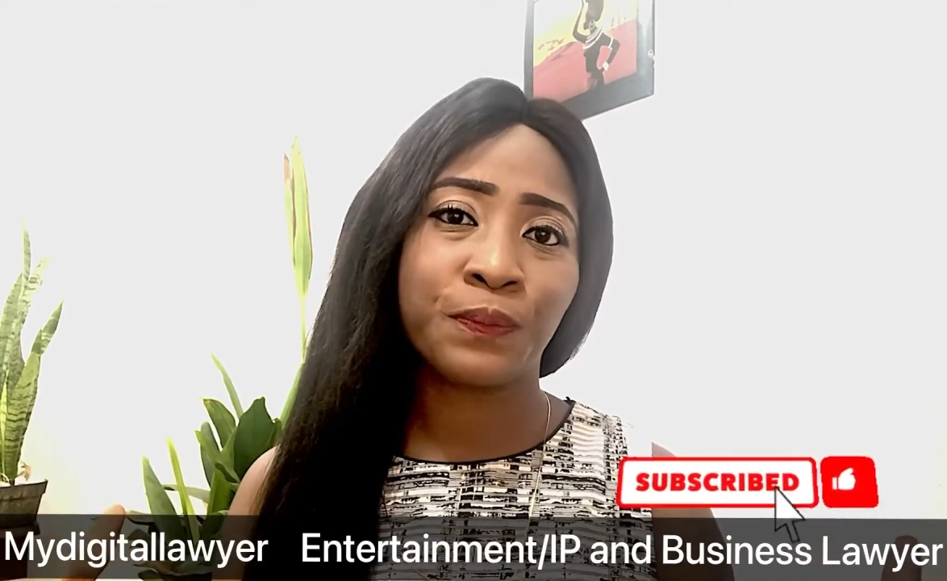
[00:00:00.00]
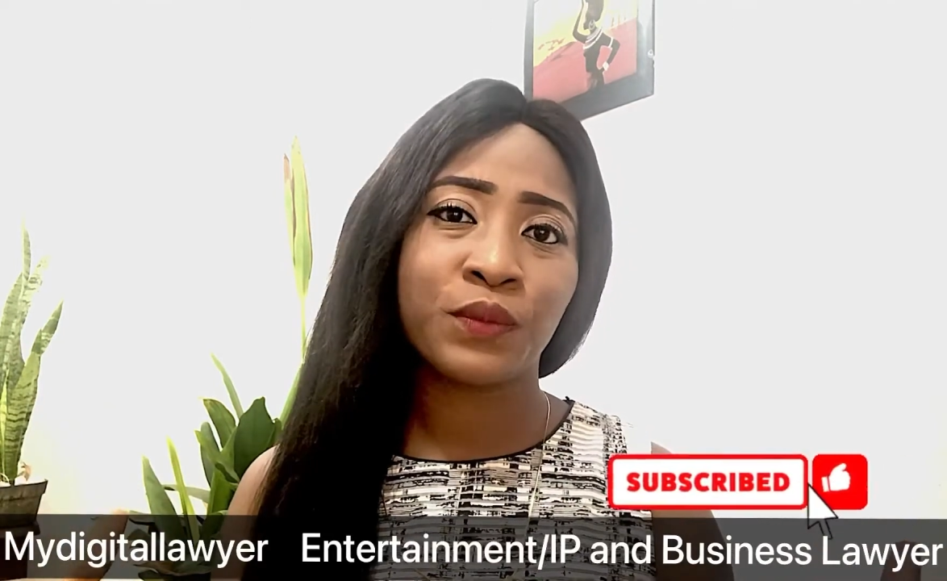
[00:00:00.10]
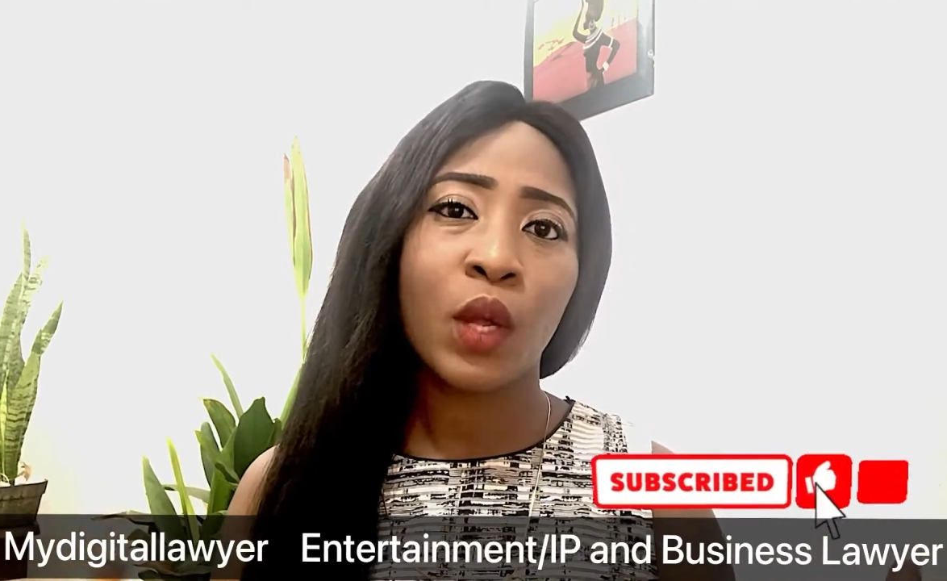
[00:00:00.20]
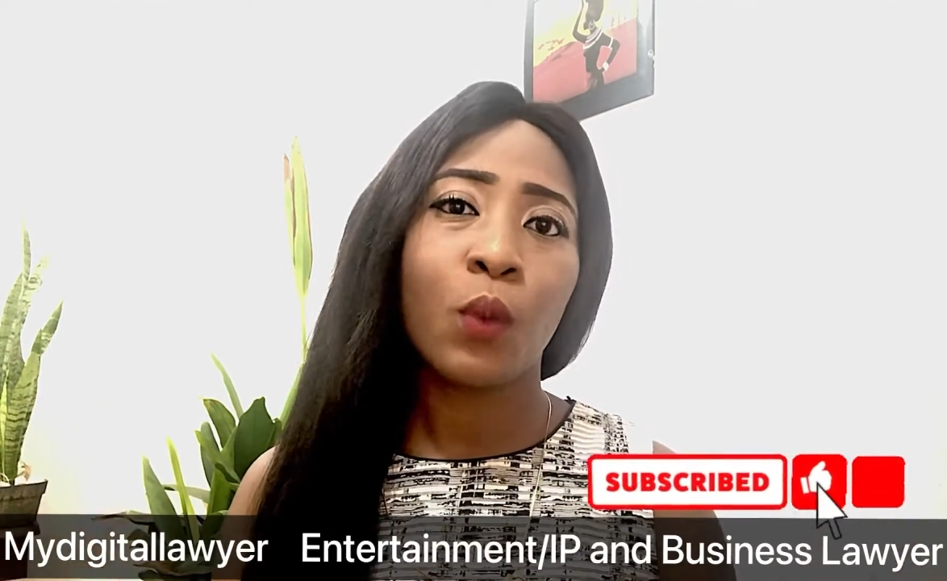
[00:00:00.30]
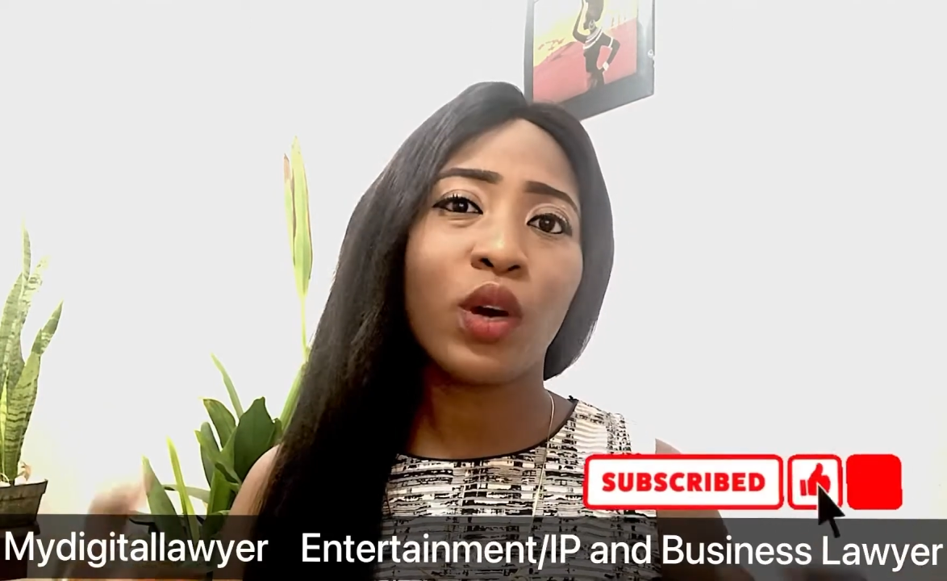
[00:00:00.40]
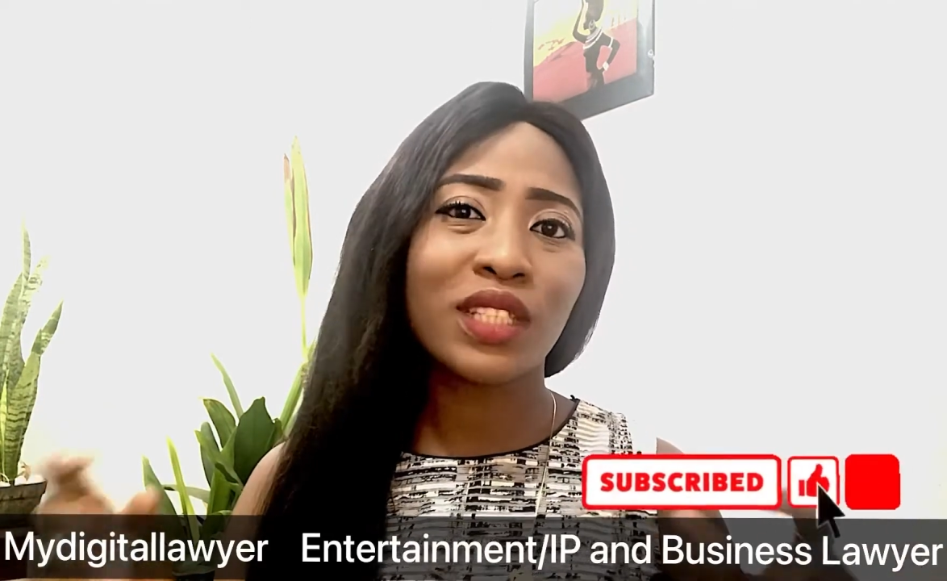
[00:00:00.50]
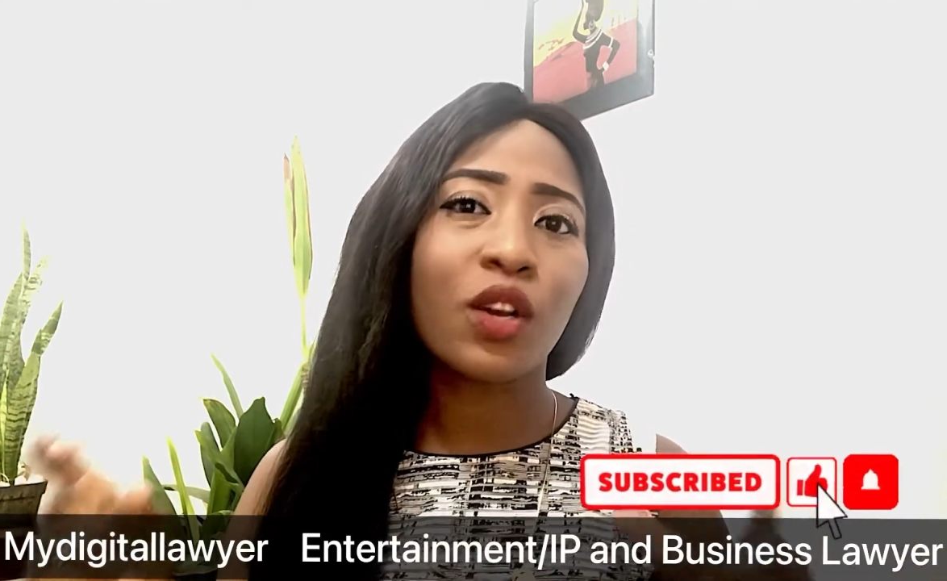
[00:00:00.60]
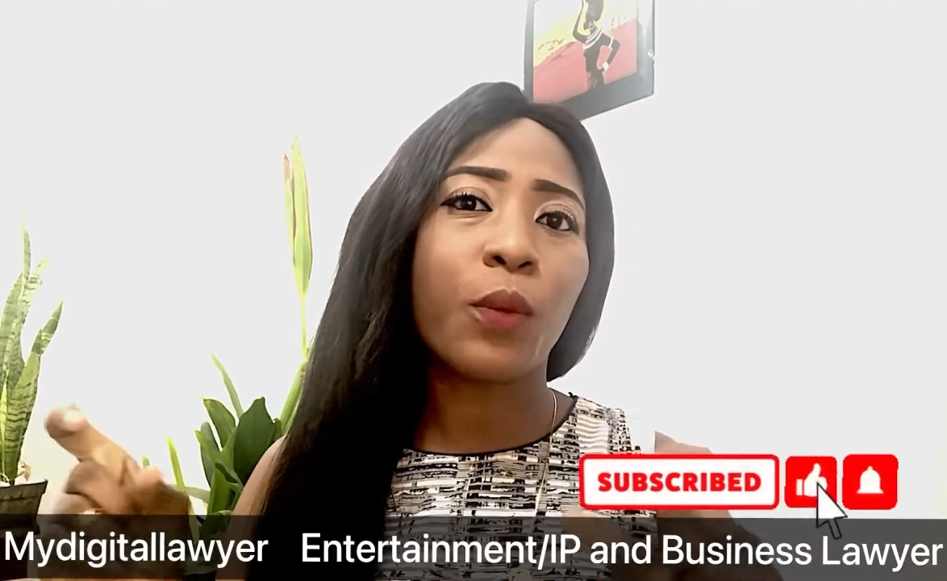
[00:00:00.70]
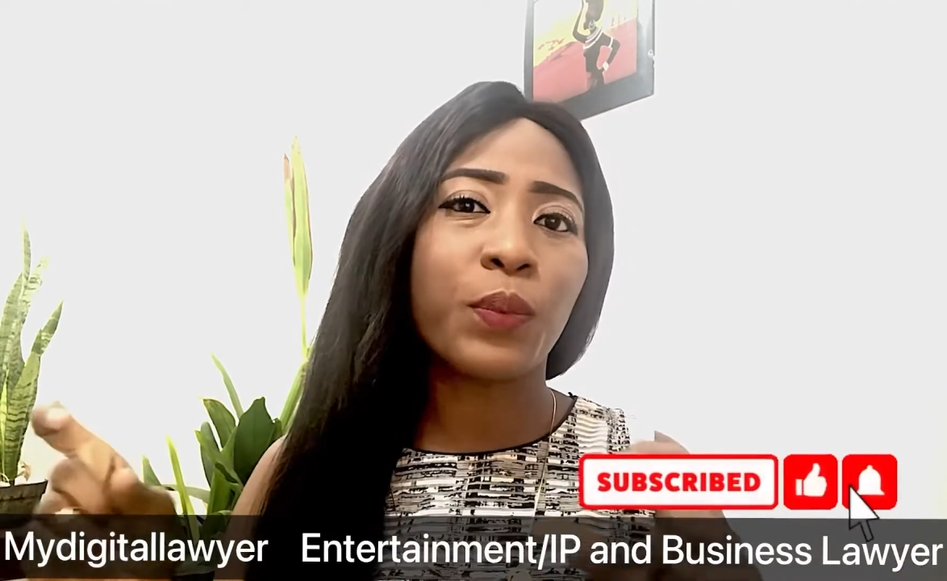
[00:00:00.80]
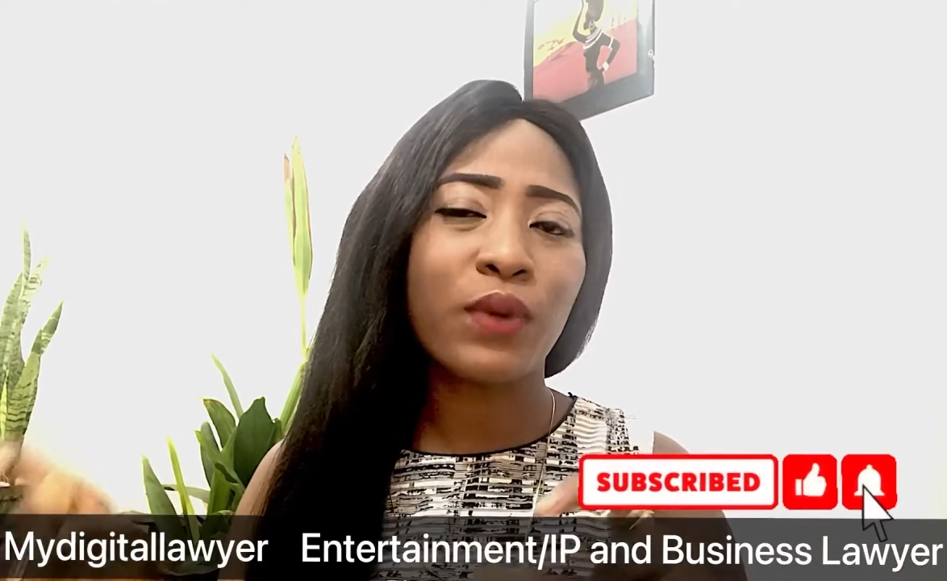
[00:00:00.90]
What the
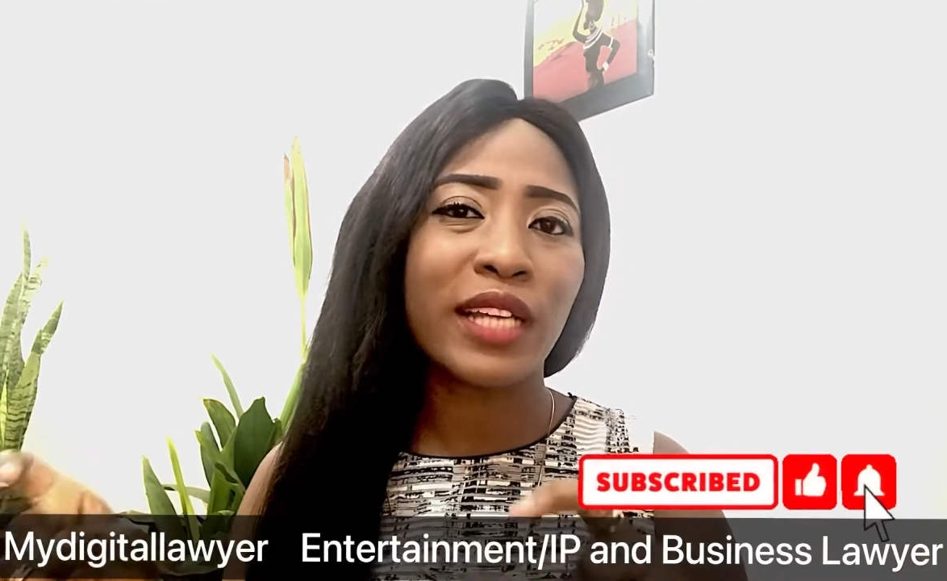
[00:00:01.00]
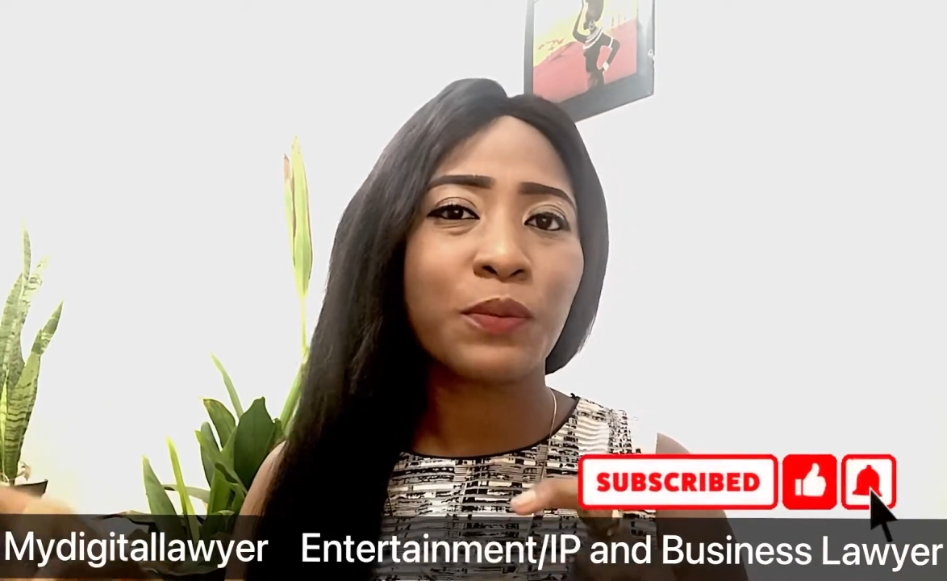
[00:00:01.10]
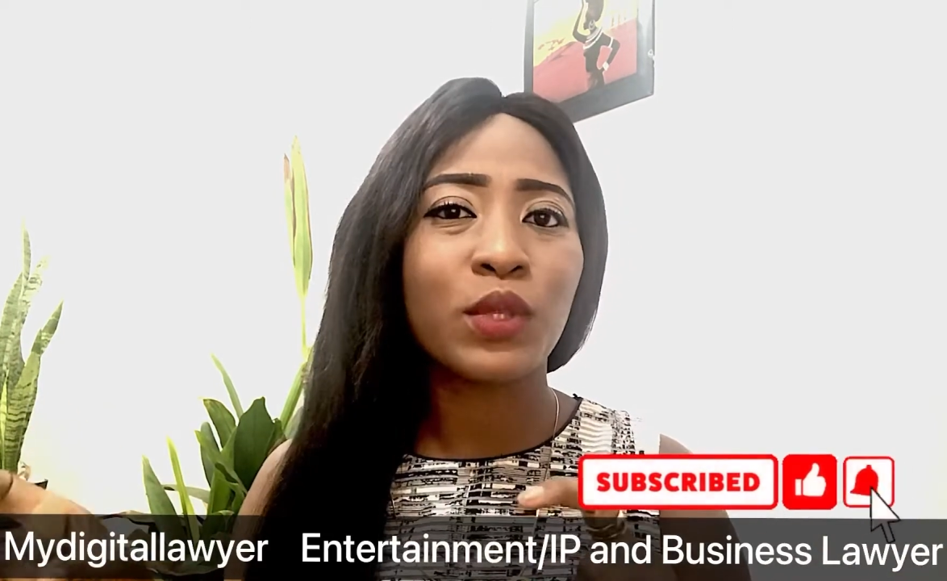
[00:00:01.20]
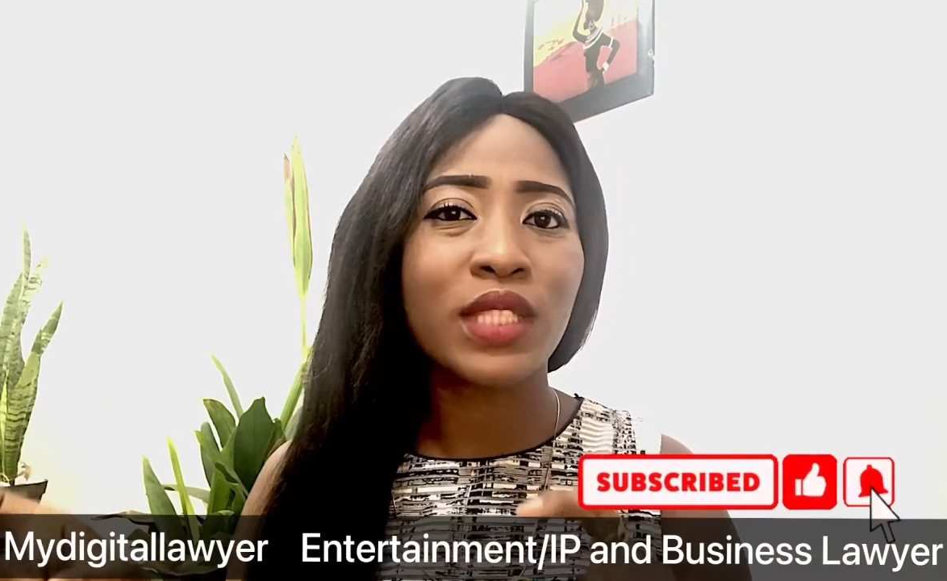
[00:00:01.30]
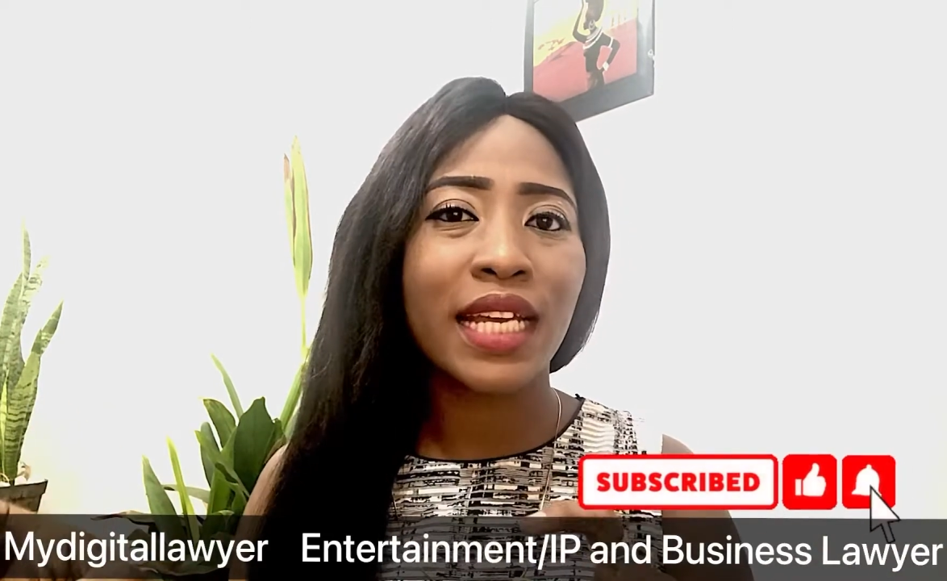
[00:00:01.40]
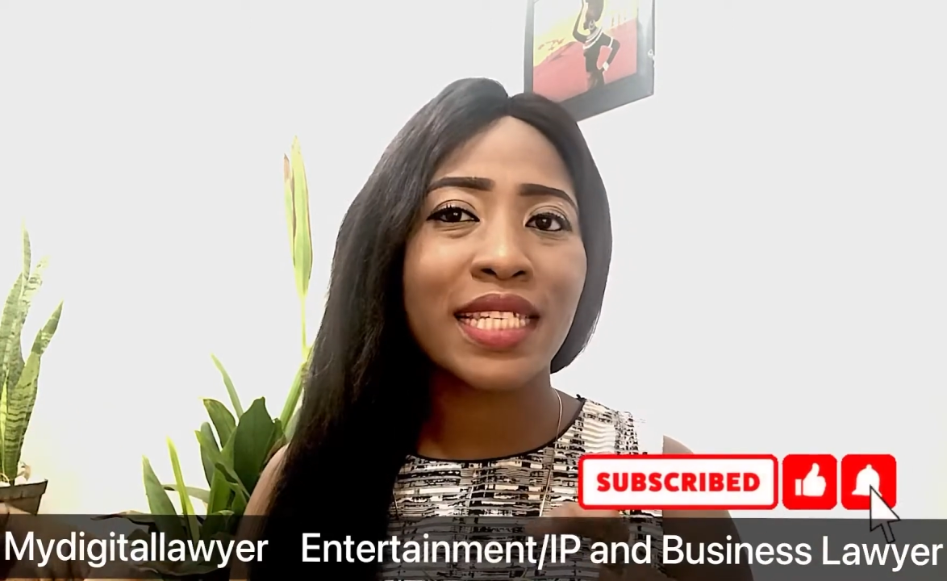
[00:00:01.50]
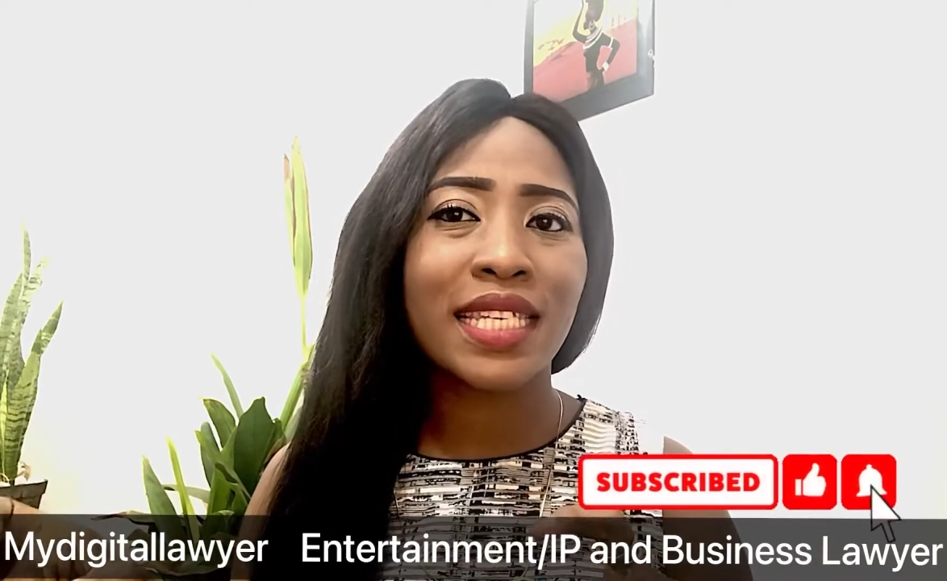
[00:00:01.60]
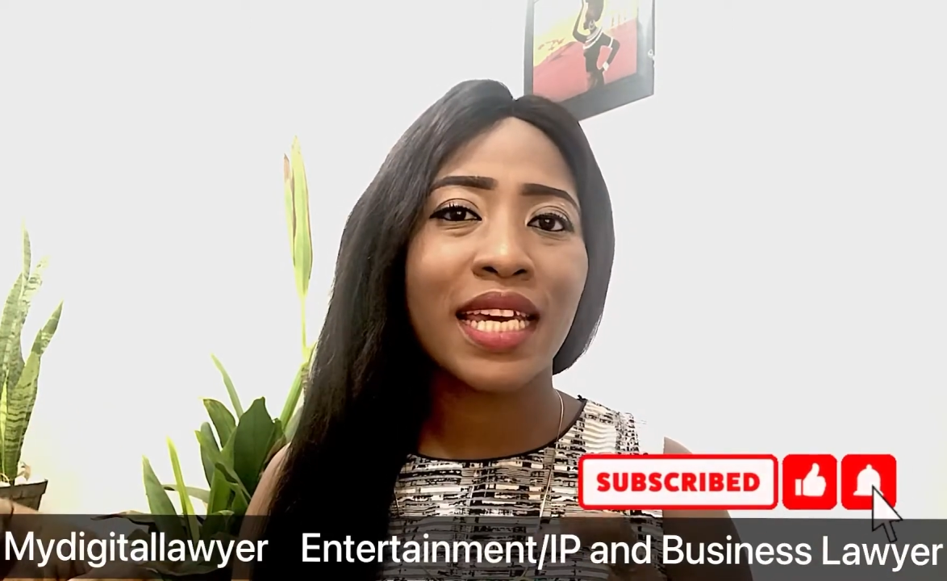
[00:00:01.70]
copyright protects here